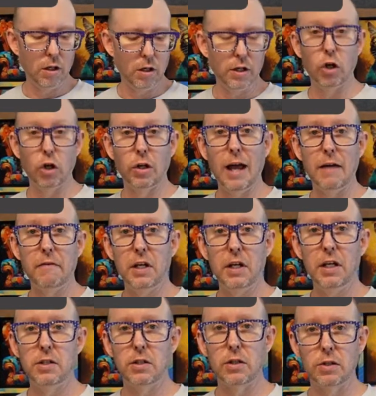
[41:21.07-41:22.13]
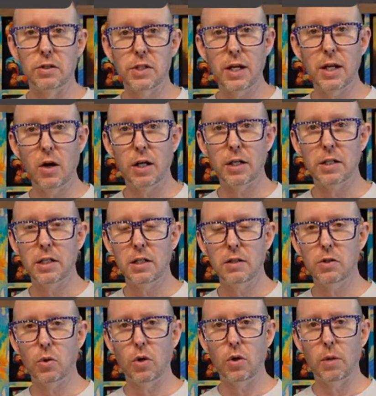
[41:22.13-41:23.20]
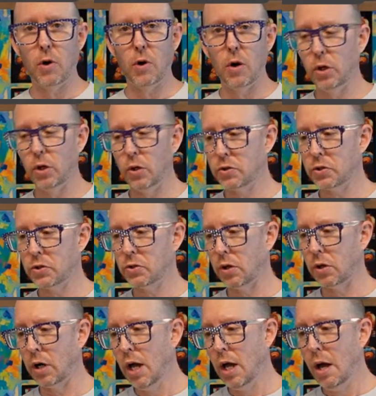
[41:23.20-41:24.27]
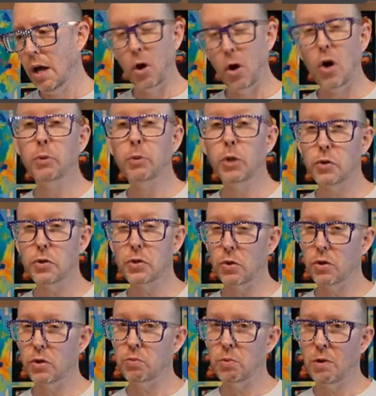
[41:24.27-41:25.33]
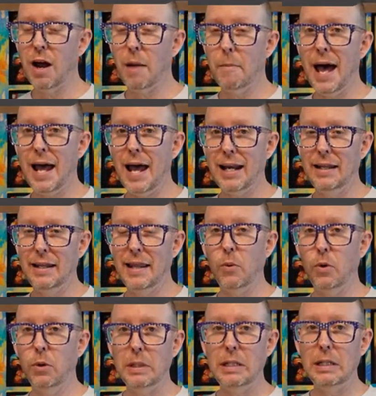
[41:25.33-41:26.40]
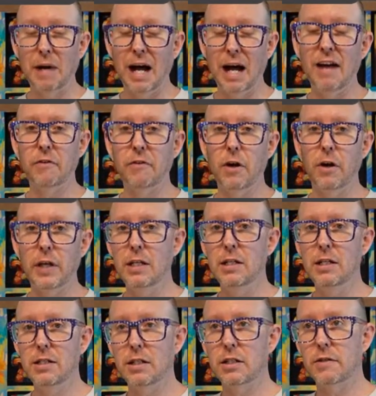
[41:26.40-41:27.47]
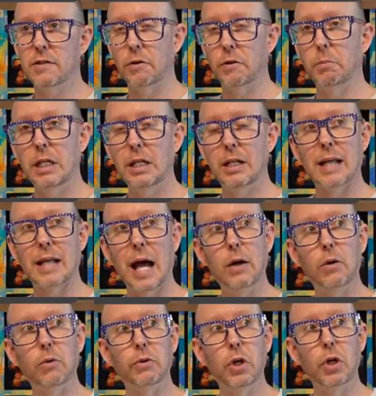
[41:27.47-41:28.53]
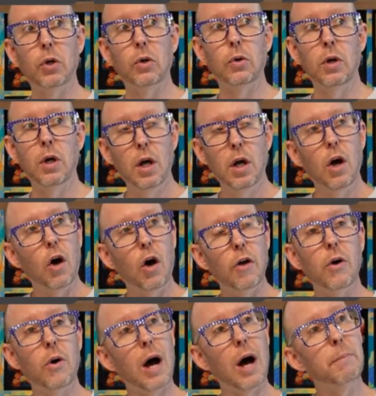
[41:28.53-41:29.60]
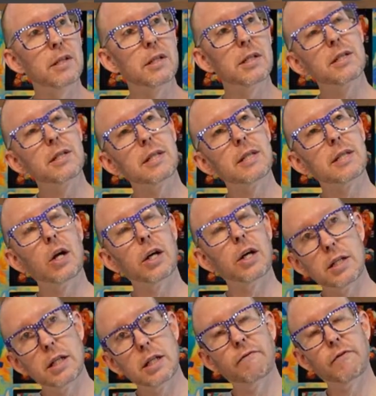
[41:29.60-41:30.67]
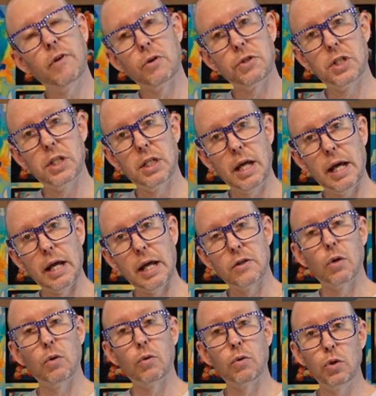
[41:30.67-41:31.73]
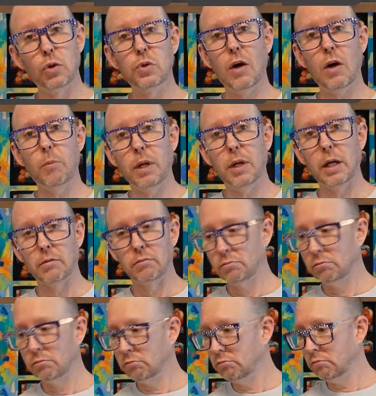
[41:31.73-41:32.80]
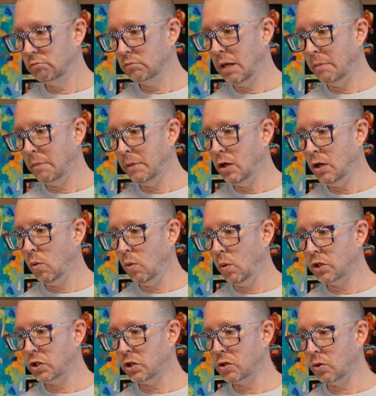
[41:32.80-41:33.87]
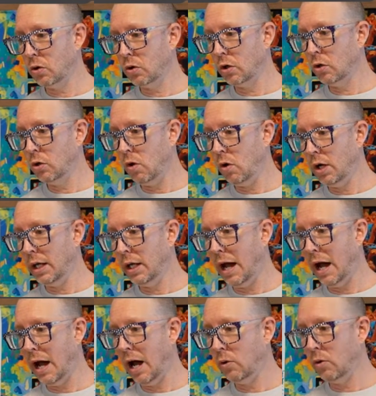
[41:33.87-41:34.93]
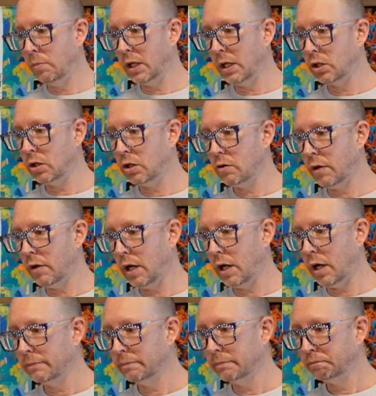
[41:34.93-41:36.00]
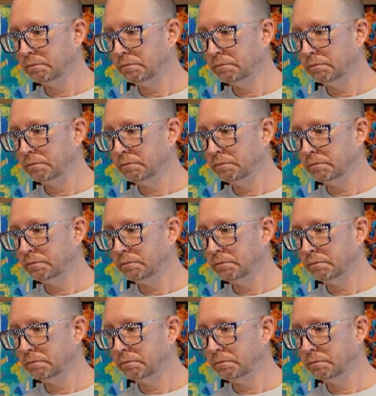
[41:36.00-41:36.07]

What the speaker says: your life easier? St. Augustine store or Palm Coast store? Palm Coast store is where I'm at, and that would be by far the easiest for me because I don't know. Although I'm going to see St. Augustine folks today. So you tell me. Let me know which store you want, and I will make sure they're there.